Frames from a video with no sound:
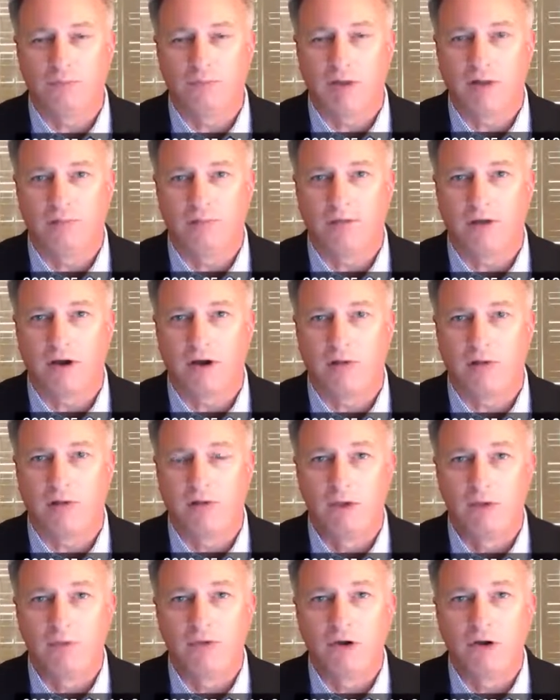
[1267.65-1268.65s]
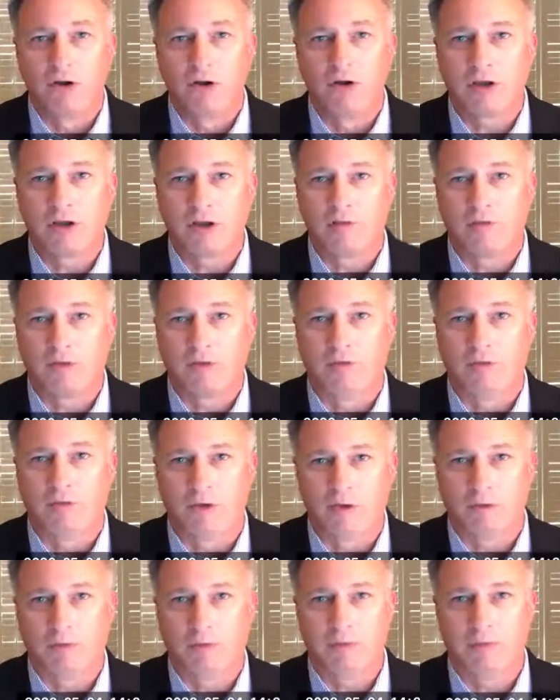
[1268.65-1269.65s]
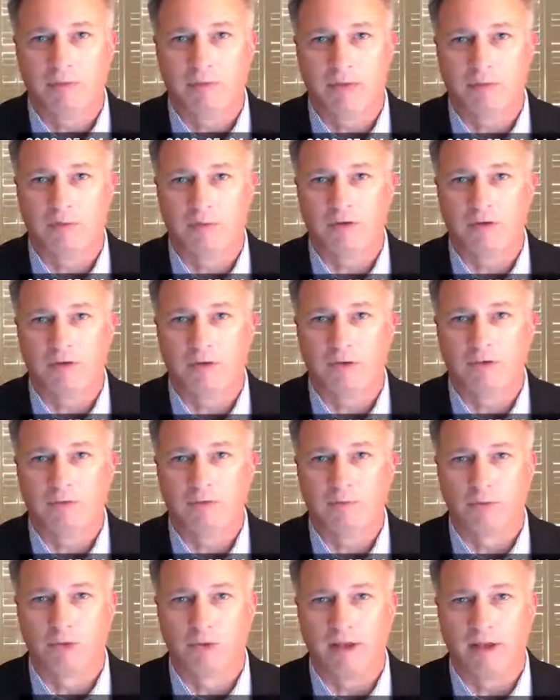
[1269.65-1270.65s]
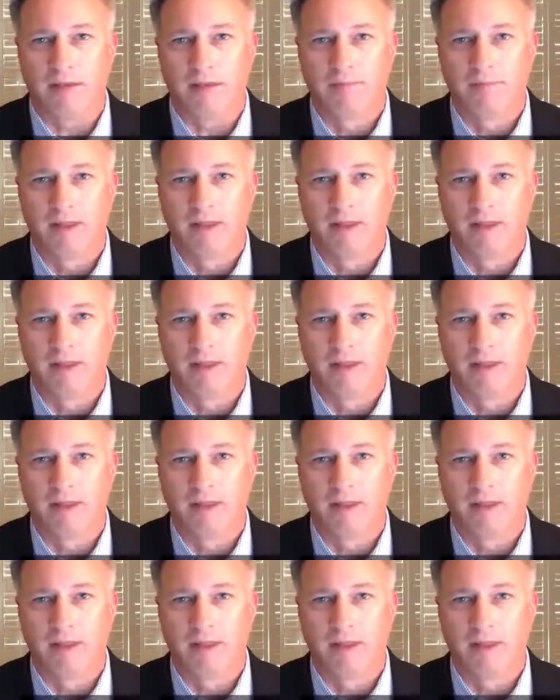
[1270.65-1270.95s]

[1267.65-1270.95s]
pick from when they're looking for vulnerable people to exploit.